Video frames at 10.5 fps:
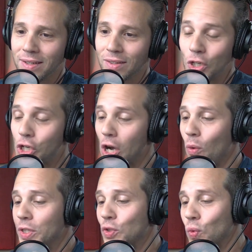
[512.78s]
the
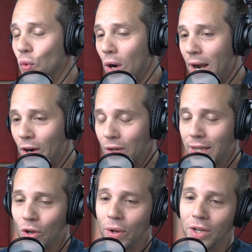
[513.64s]
show is
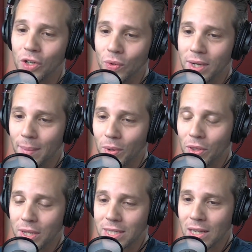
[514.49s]
rarely going to do a
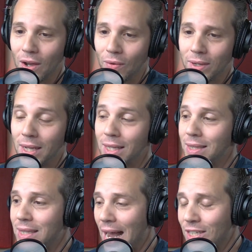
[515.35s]
number this low.
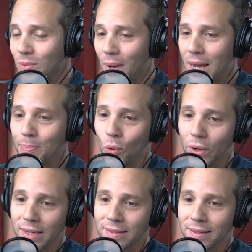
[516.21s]
That's my
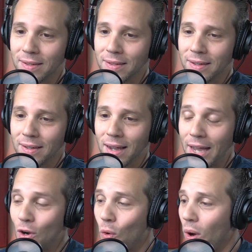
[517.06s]
point.
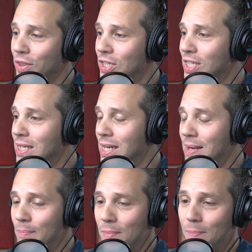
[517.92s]
I don't want this
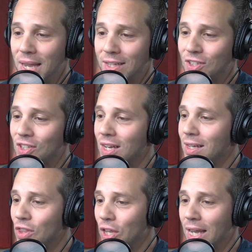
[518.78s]
Miz
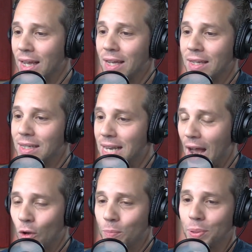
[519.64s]
thing
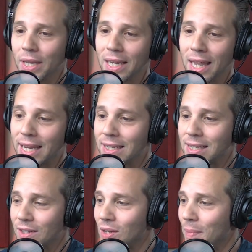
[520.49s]
downplayed. Like,
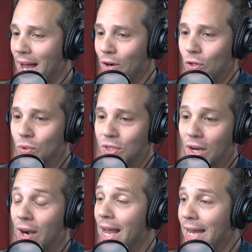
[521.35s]
it doesn't matter who's
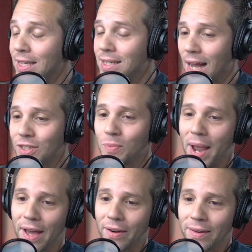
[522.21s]
there. It does
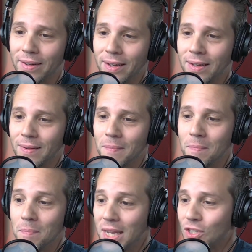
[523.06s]
matter.
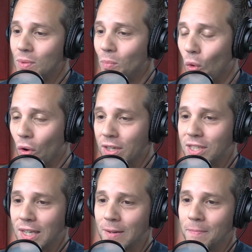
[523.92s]
Miz and
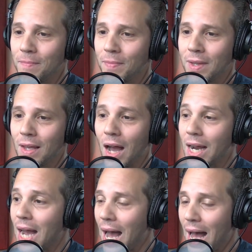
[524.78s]
Morrison
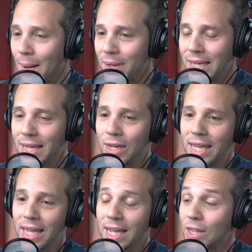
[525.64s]
a comedy
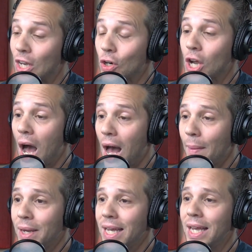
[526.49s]
geek. They're
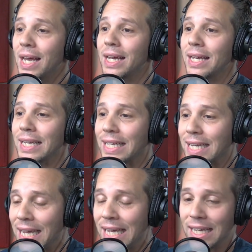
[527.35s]
comedy
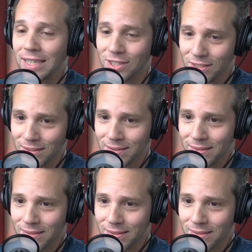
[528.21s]
geeks.